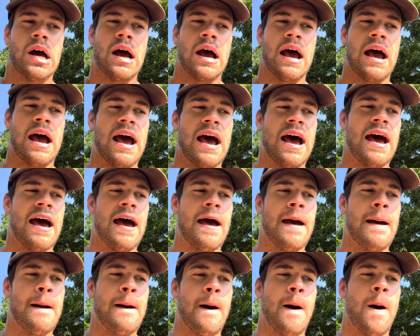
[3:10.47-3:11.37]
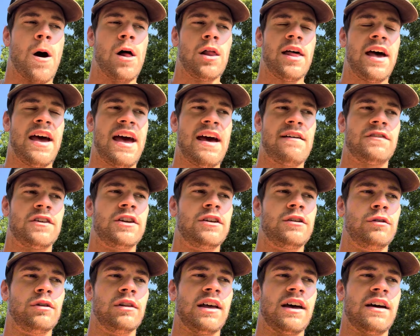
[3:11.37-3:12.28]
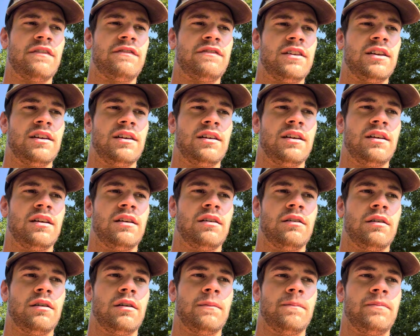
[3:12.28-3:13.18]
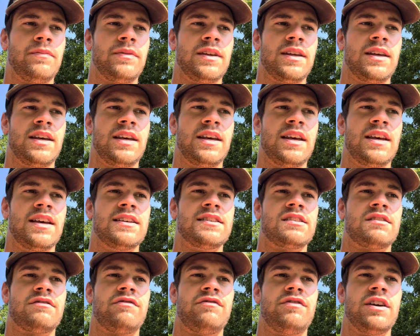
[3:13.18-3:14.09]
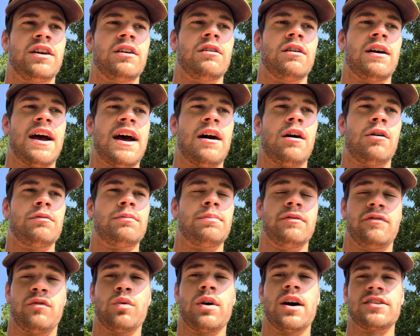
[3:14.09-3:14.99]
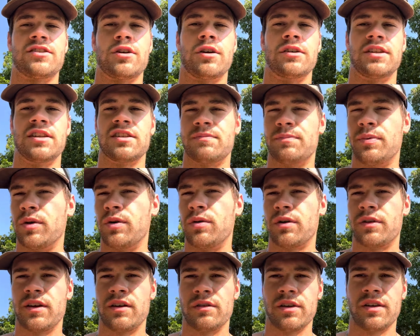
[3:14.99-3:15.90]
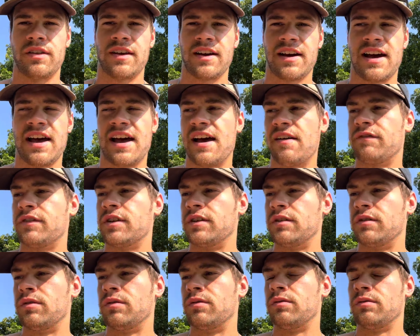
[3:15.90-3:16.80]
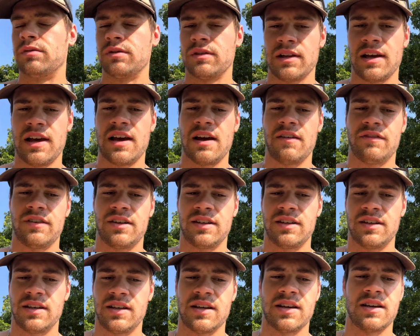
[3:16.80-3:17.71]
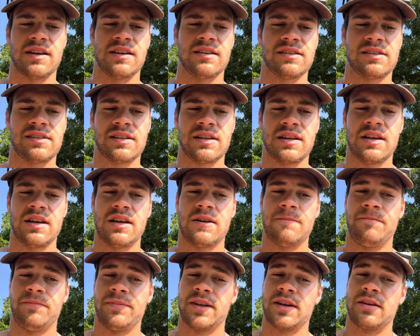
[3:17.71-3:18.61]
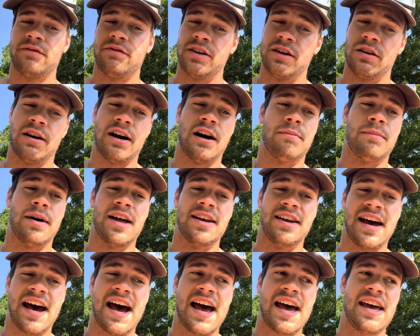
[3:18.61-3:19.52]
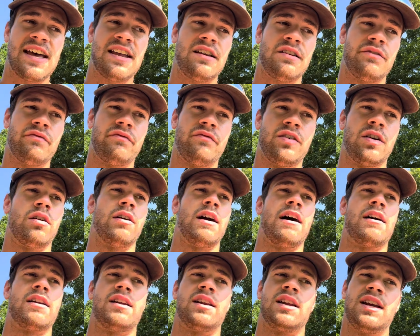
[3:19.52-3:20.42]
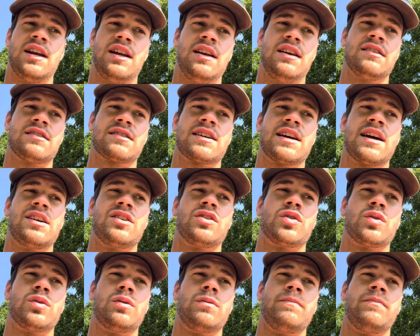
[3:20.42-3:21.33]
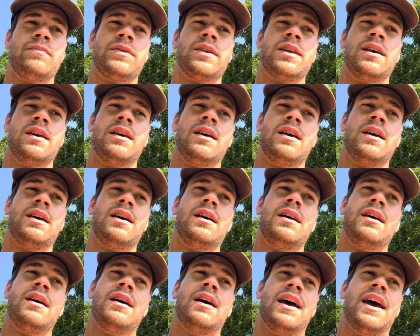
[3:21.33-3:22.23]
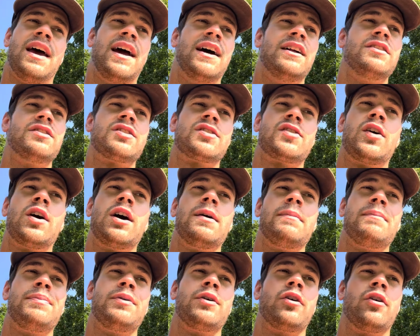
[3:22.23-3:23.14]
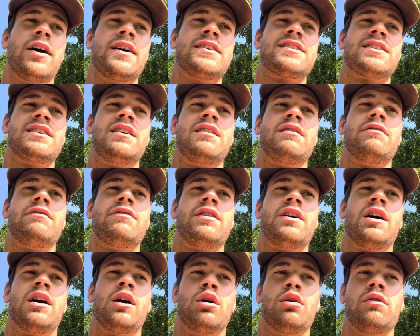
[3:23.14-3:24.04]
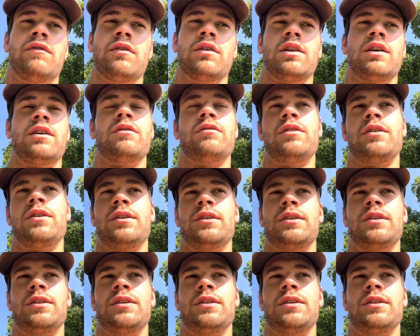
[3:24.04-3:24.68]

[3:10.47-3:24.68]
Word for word: all I have to do left is figure out, before I start this bulk, the only thing I have to do left is figure out my diet, figure out an eating schedule, and start progressive overload.